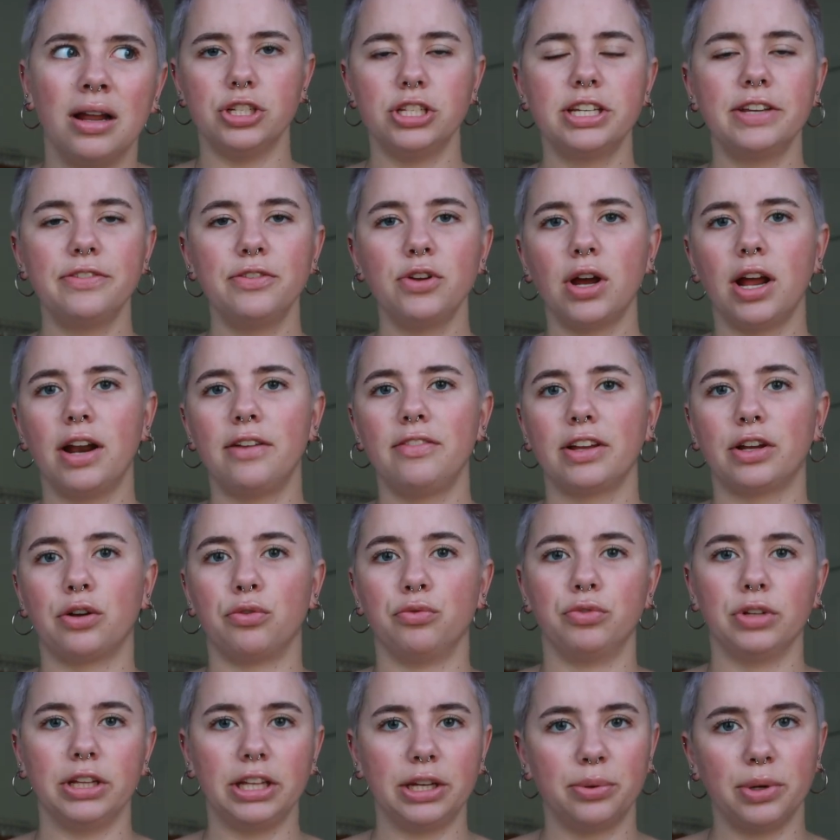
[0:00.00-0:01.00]
Just to give you kind of like
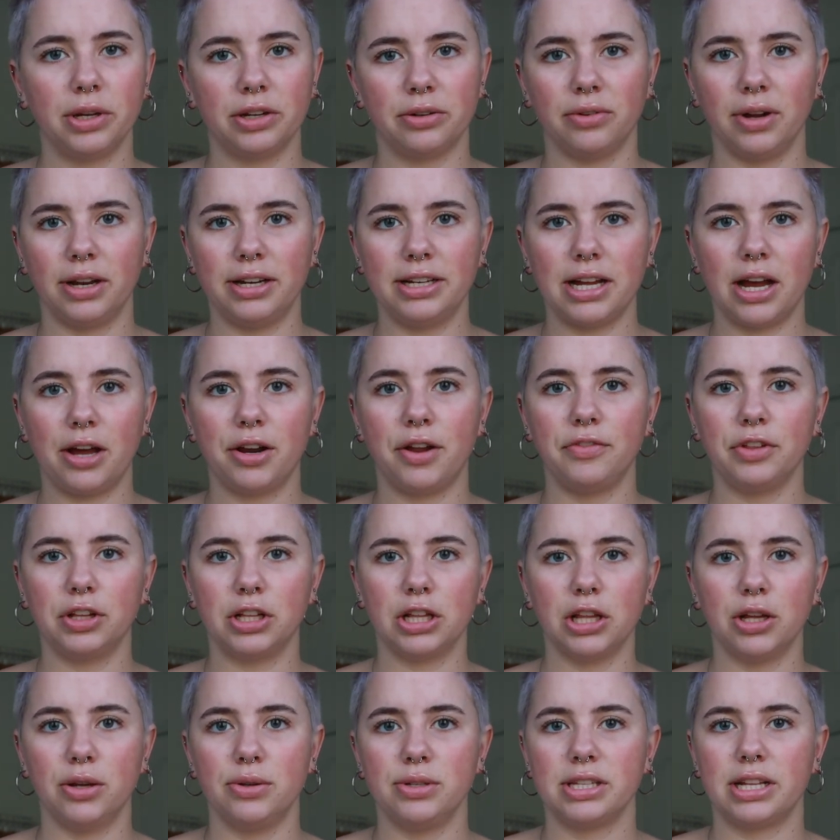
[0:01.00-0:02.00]
a really quick rundown of the
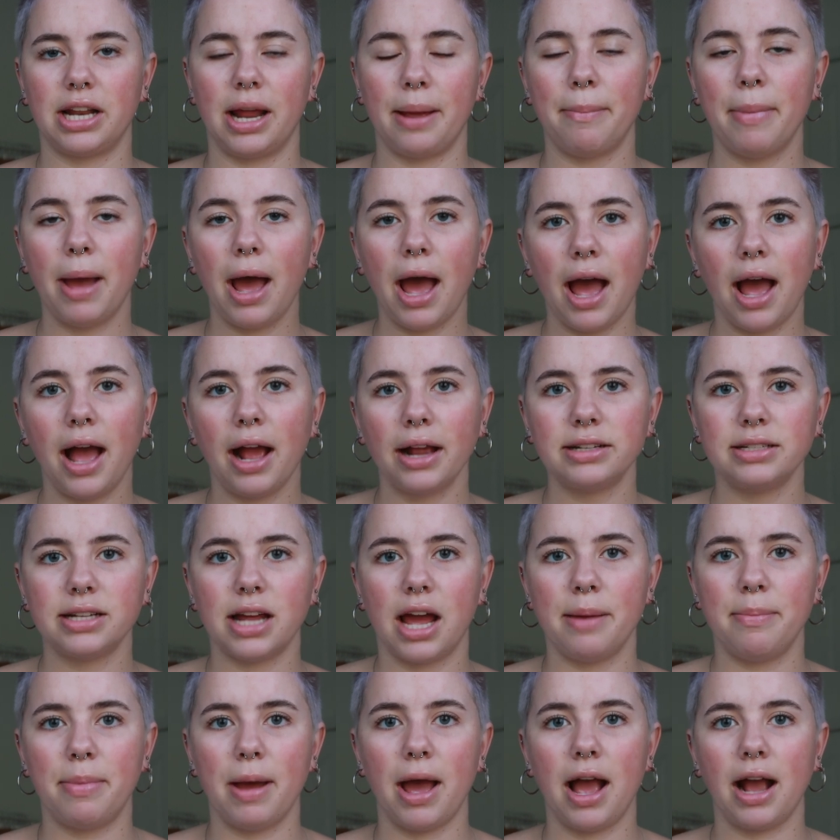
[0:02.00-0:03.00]
clothes that I packed
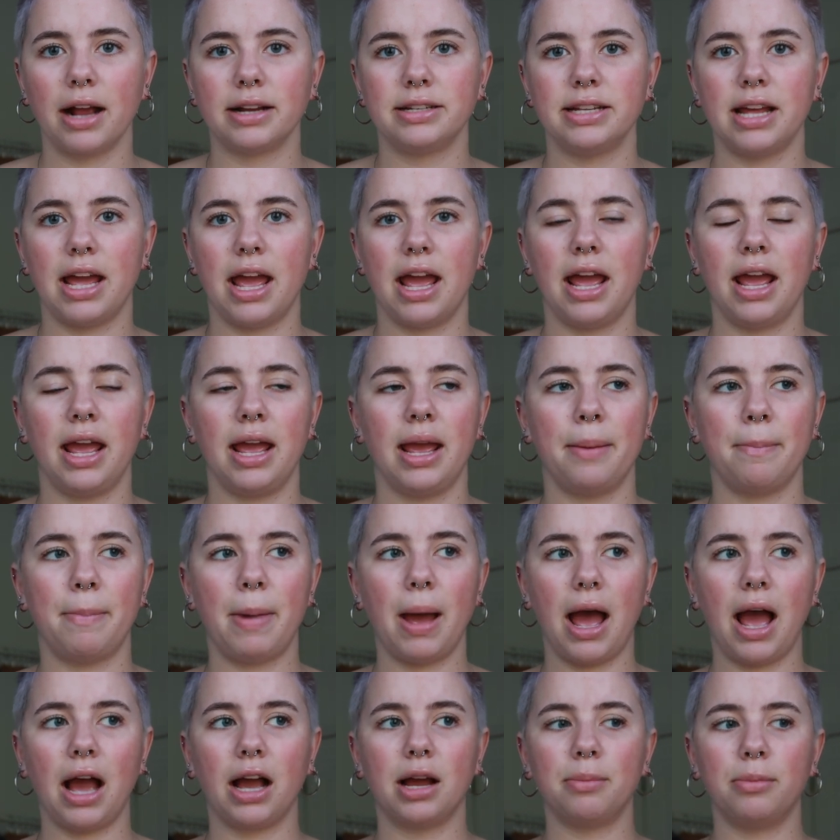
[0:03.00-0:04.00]
a
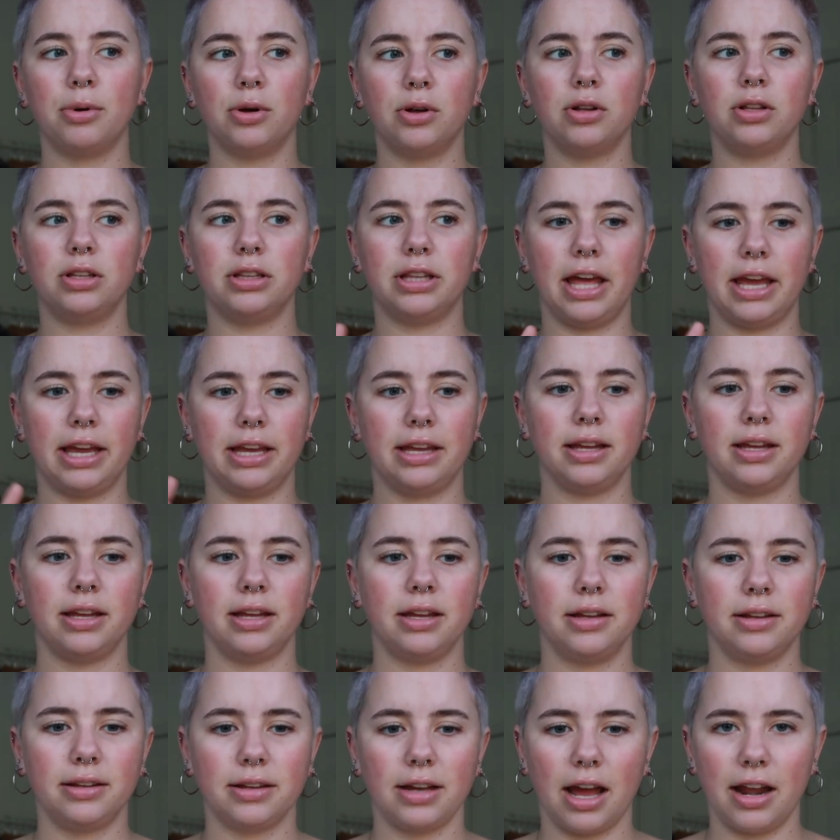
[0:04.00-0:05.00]
packable, like
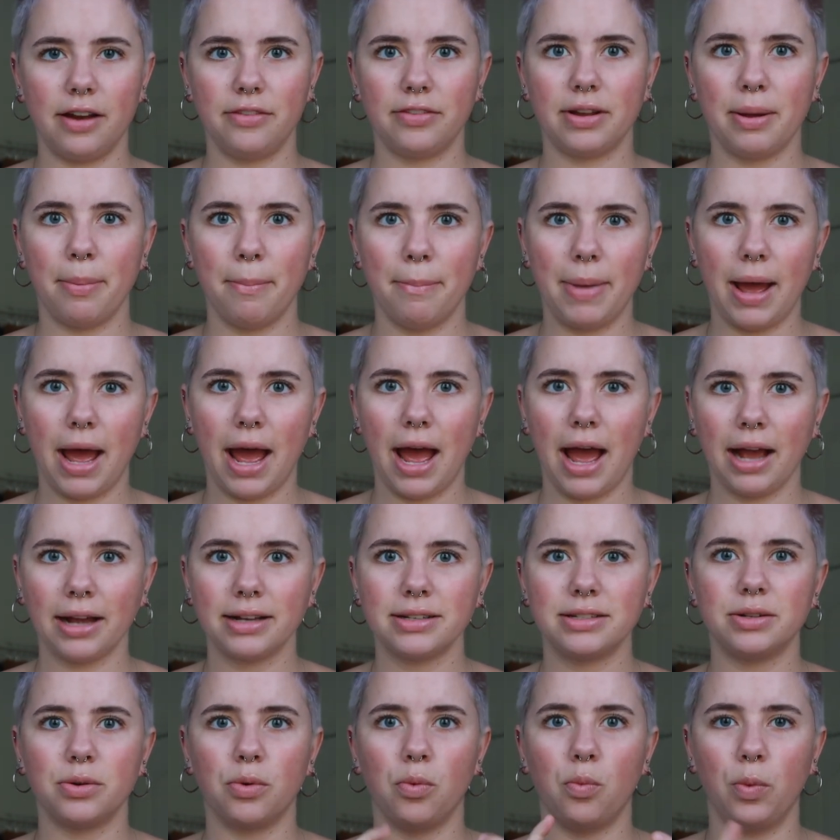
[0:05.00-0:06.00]
kind of
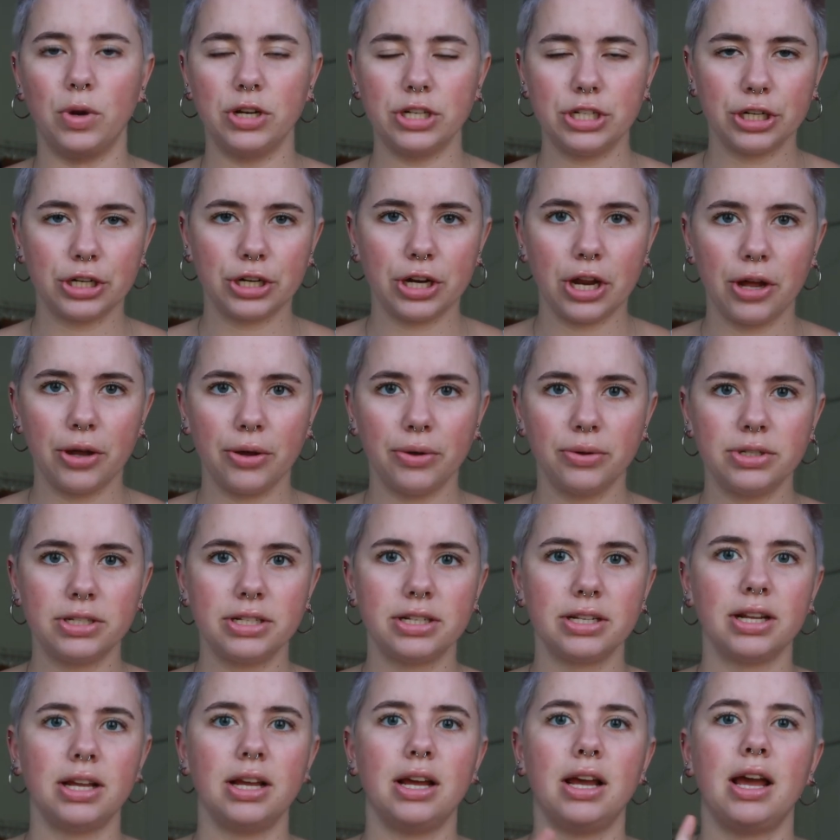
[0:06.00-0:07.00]
compact winter
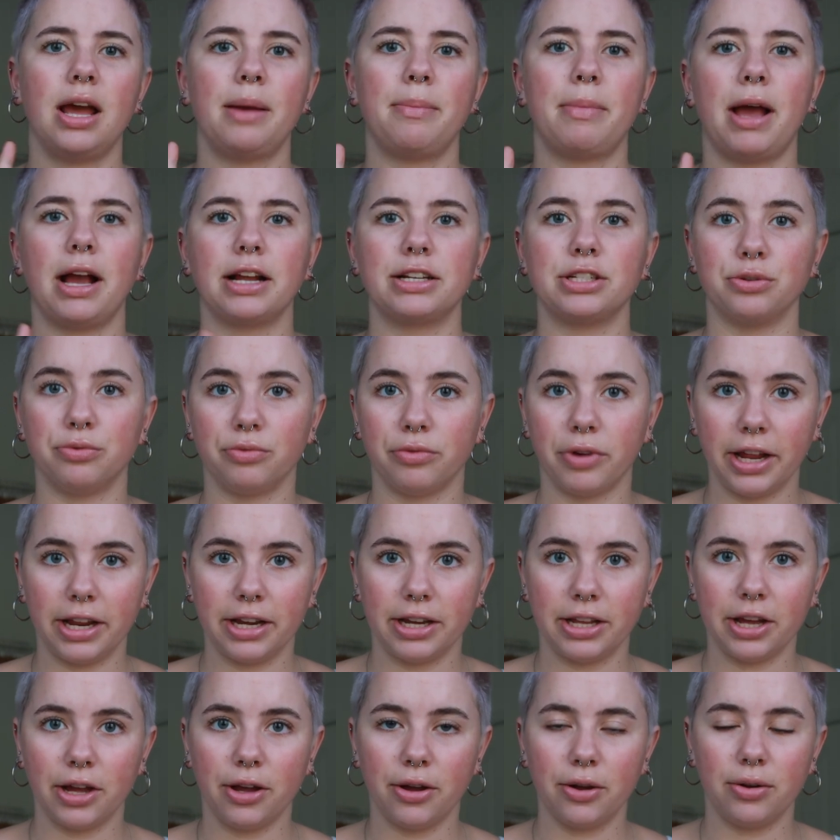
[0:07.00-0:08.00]
coat, packed a
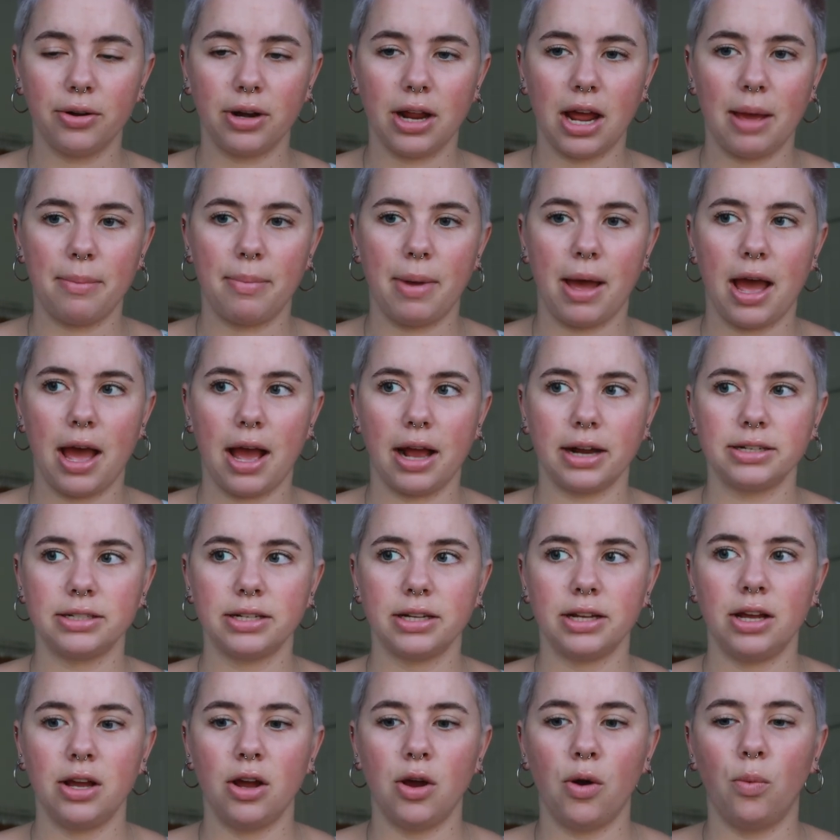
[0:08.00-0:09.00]
raincoat, I
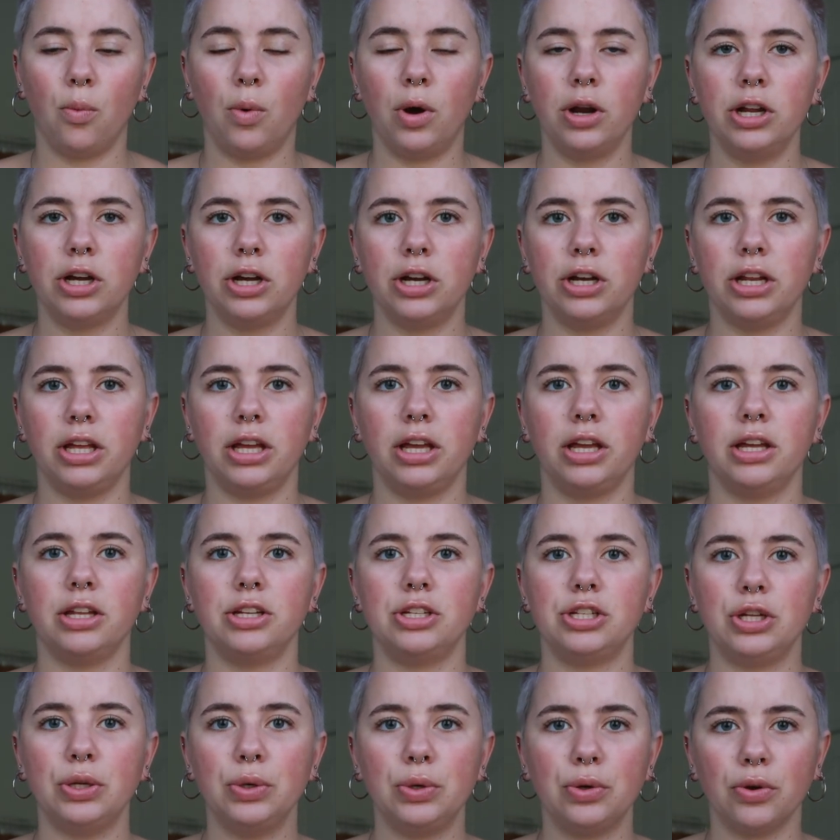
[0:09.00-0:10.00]
packed 1 hoodie,
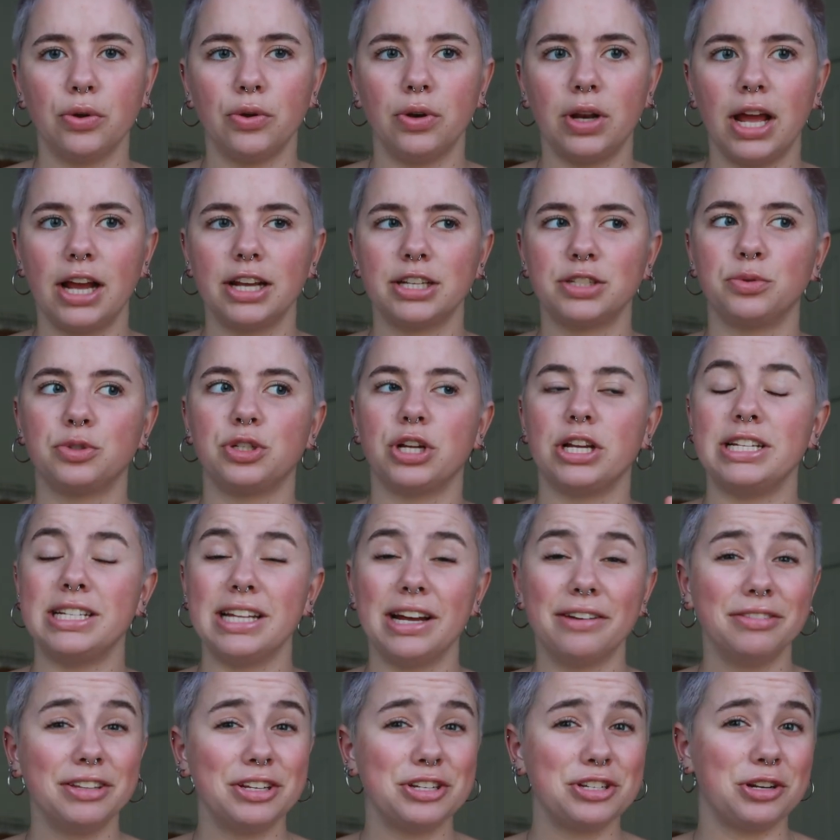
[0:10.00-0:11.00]
2 crew necks, which I
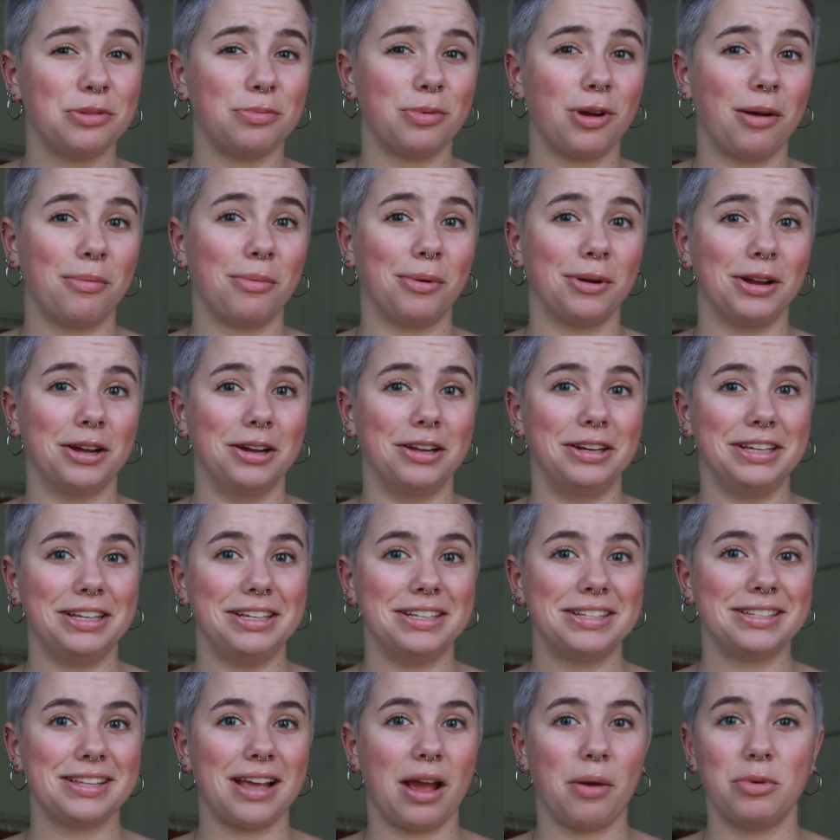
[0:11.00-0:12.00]
definitely should have brought more hoodies.